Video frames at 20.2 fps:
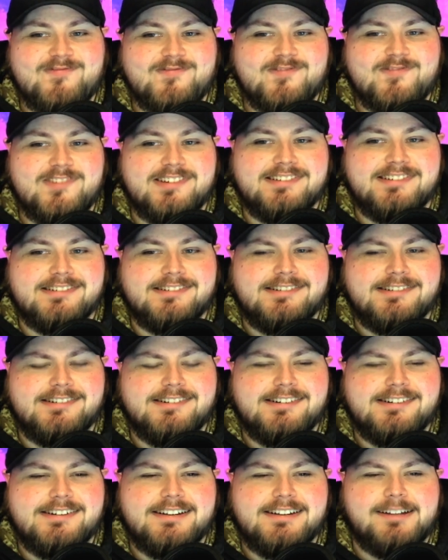
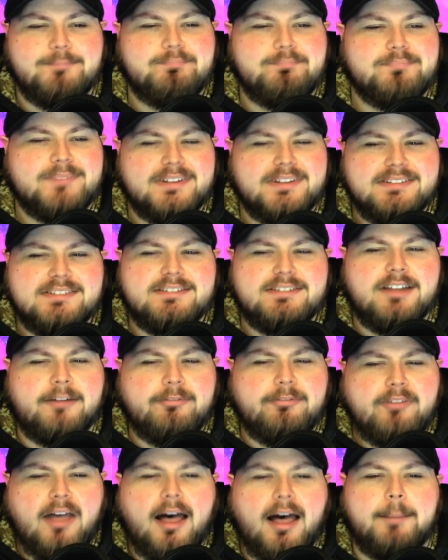a
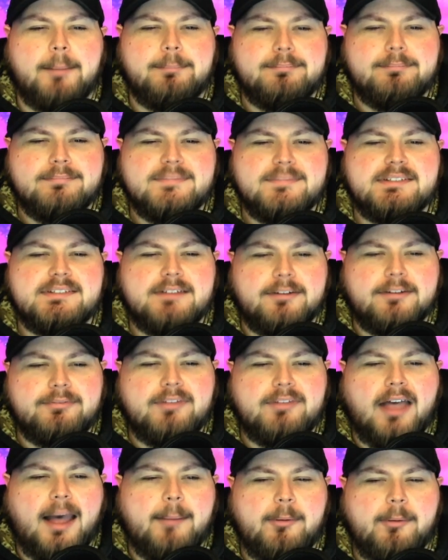tough time. It's a tough
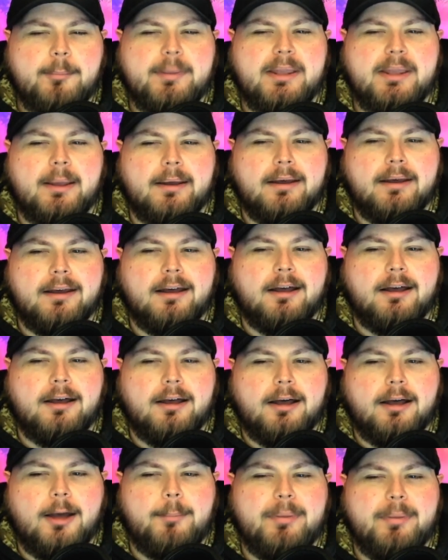time to be
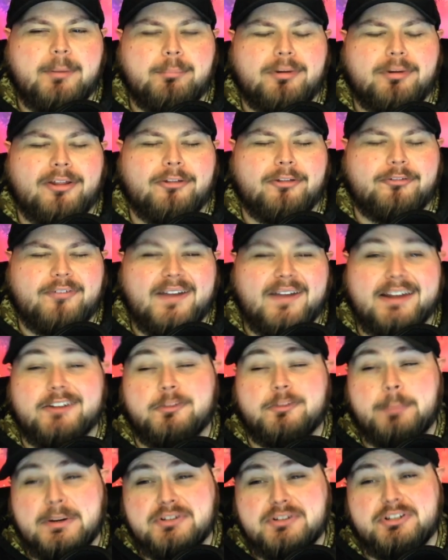a Big Brother fan,
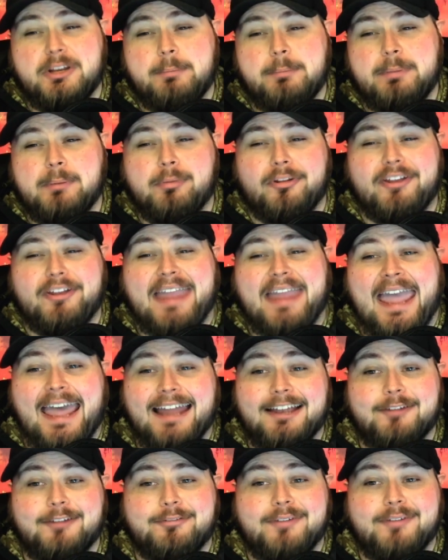especially a Big Brother
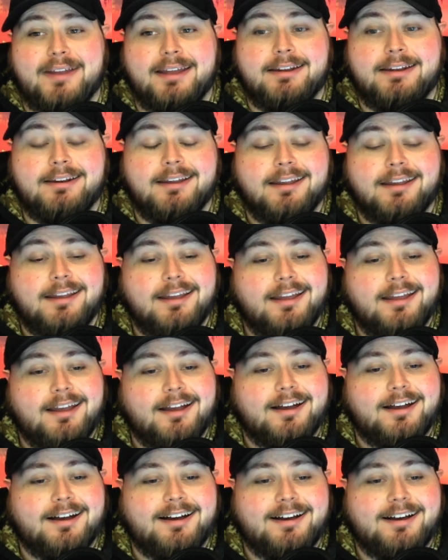Canada fan,
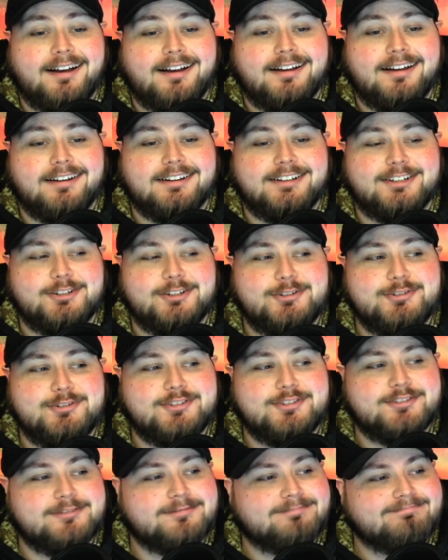
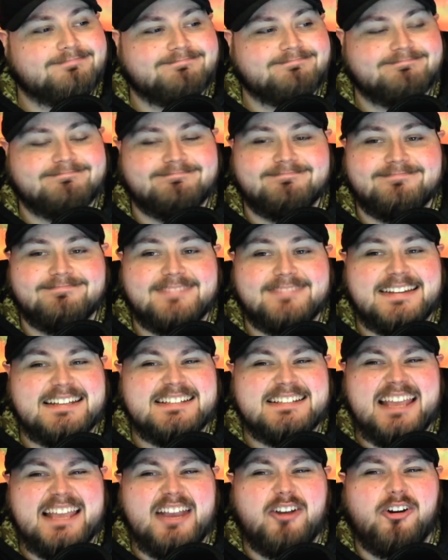because
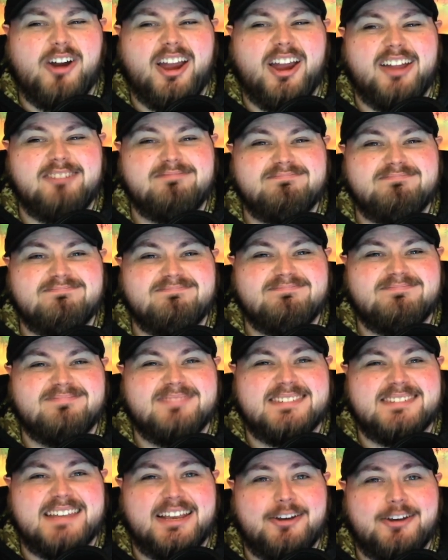this ain't great.
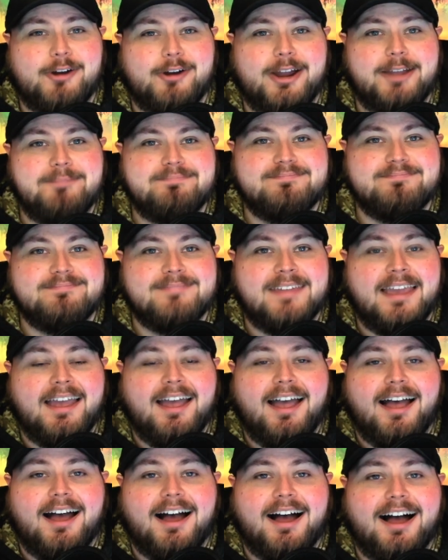This ain't great.
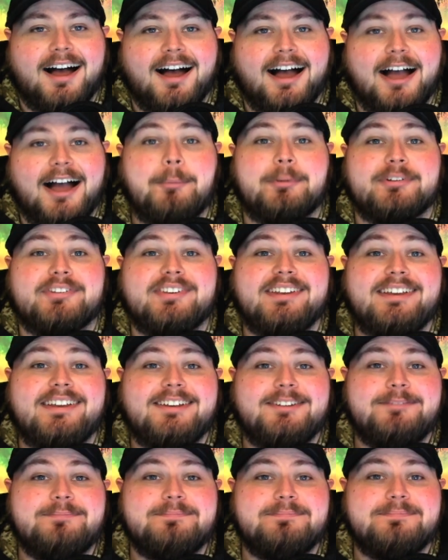I will
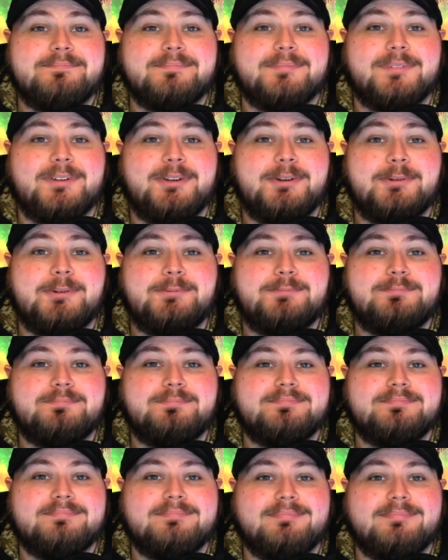see you
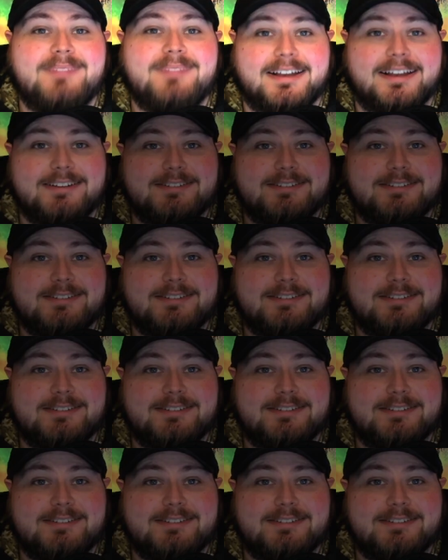next